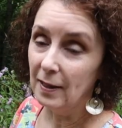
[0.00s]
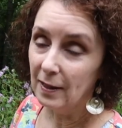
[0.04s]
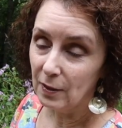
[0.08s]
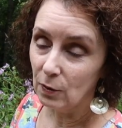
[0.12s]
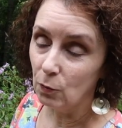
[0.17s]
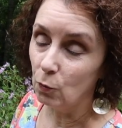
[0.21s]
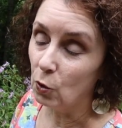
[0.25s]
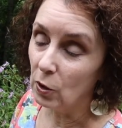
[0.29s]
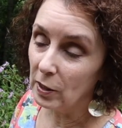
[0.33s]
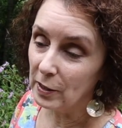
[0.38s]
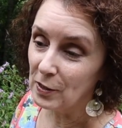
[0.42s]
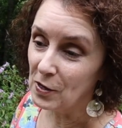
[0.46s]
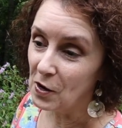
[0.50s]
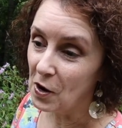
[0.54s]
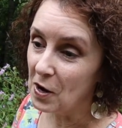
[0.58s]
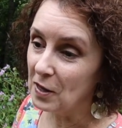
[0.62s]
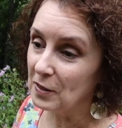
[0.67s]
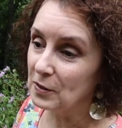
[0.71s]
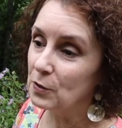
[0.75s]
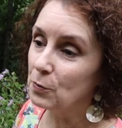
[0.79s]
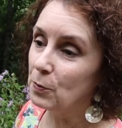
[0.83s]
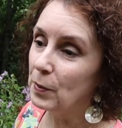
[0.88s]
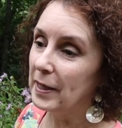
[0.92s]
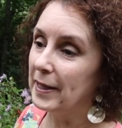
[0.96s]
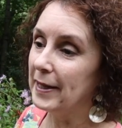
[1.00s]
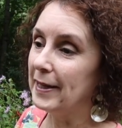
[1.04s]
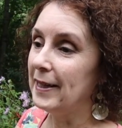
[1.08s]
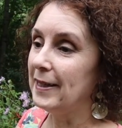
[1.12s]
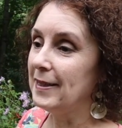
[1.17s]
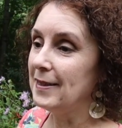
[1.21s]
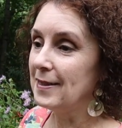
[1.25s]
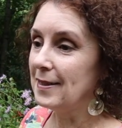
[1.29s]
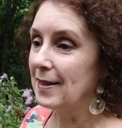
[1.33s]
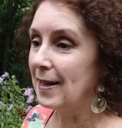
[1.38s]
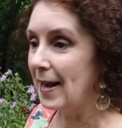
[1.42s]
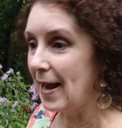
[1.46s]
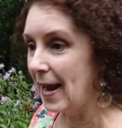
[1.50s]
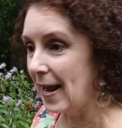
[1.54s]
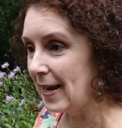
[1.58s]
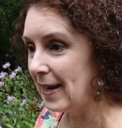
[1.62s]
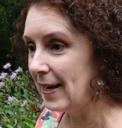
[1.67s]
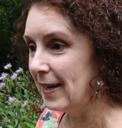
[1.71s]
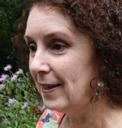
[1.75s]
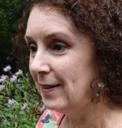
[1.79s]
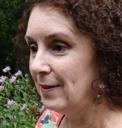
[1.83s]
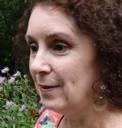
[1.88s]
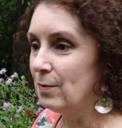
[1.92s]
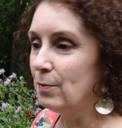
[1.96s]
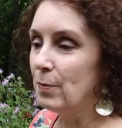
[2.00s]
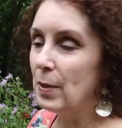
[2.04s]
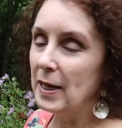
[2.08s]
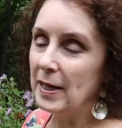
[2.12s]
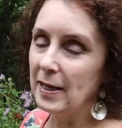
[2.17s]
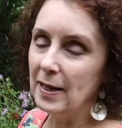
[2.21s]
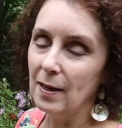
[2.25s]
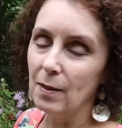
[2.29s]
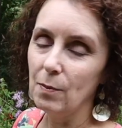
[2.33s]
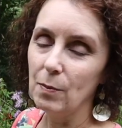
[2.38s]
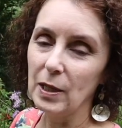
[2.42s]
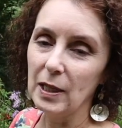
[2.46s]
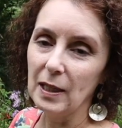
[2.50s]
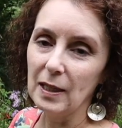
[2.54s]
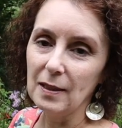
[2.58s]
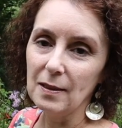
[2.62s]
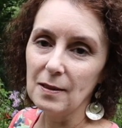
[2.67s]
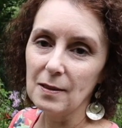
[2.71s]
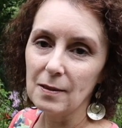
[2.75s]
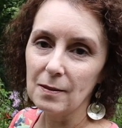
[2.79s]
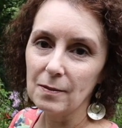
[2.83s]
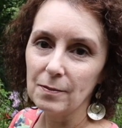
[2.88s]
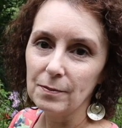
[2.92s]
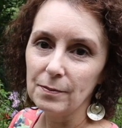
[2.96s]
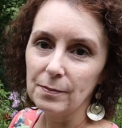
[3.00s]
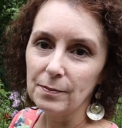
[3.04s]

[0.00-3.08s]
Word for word: one Yaunts beans and peanut beans.